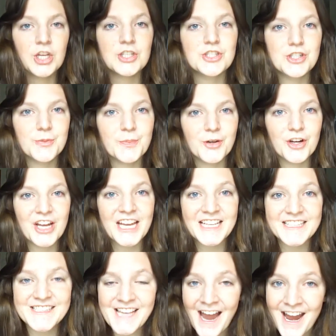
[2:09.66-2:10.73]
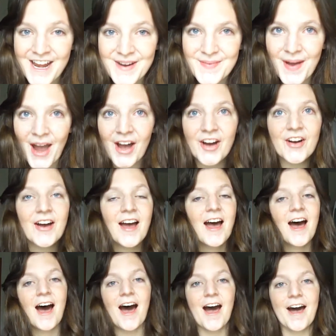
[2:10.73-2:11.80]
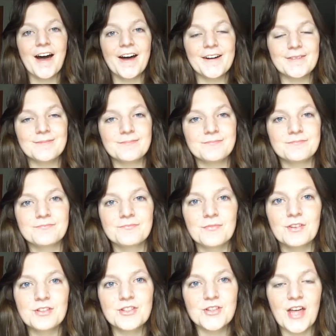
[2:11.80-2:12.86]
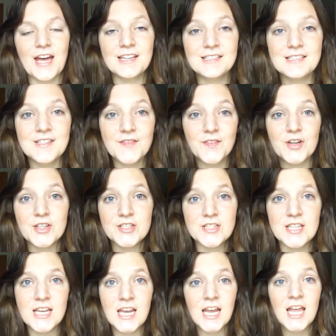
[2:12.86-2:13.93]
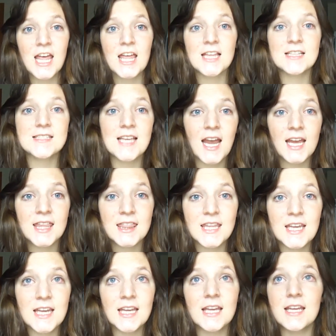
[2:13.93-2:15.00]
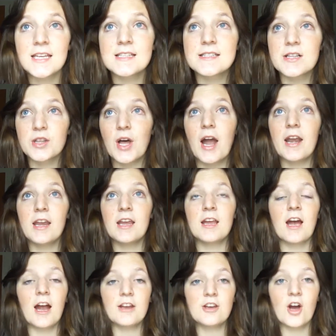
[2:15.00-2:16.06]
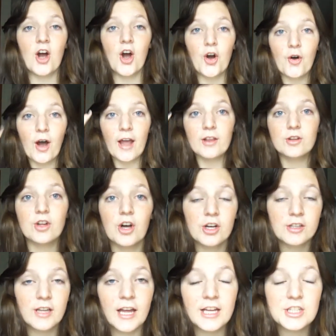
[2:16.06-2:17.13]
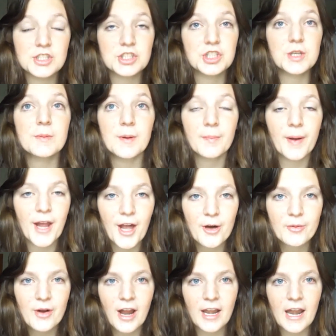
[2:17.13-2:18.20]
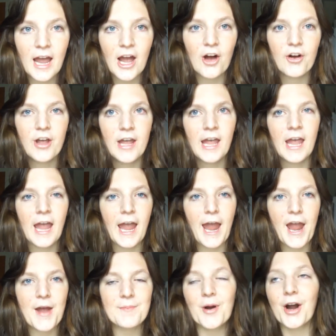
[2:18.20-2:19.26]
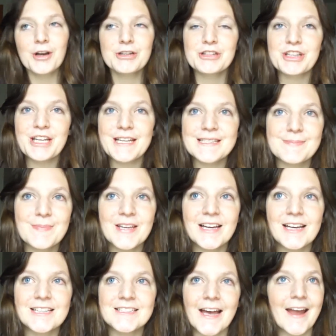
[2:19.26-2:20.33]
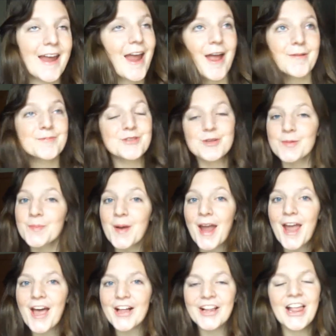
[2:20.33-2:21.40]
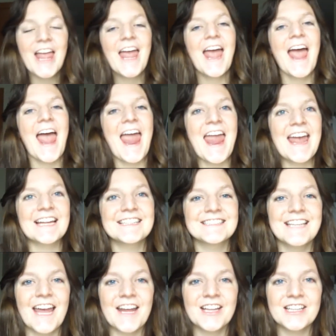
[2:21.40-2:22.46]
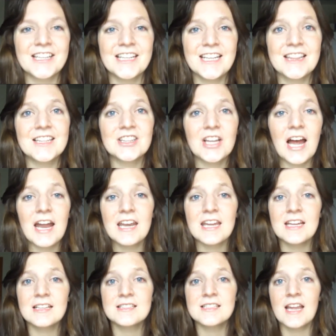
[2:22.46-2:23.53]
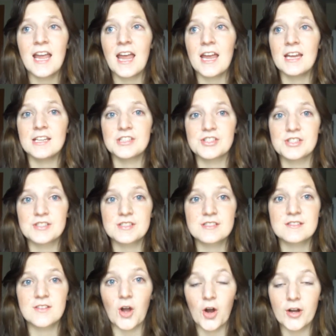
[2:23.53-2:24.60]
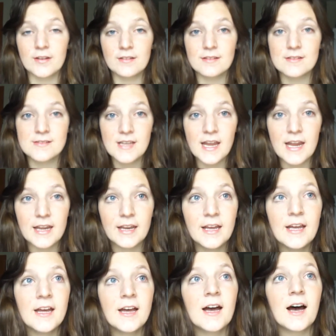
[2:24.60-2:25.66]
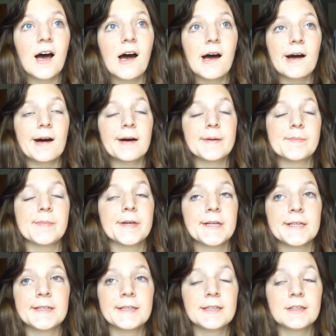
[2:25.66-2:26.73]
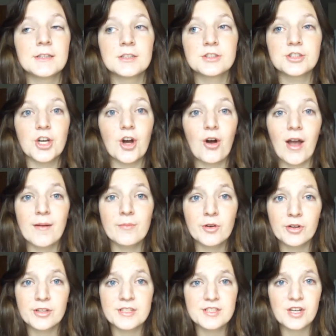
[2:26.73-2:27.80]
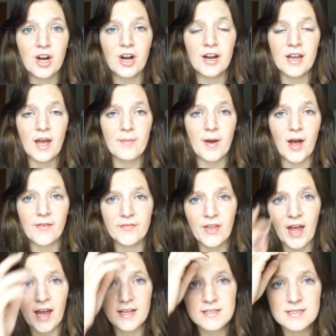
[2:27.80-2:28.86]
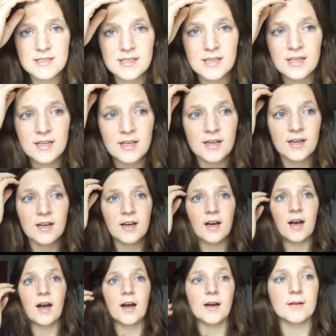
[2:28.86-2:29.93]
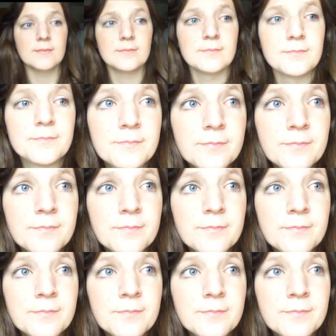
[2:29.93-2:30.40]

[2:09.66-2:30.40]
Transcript: duper excited about. Um, so that's the first thing. The second thing is the lighting. I know I look like super pale right now and partially it's because I am super pale and secondly the lighting today is just gone insane. Um, so I'm really sorry about that. Um,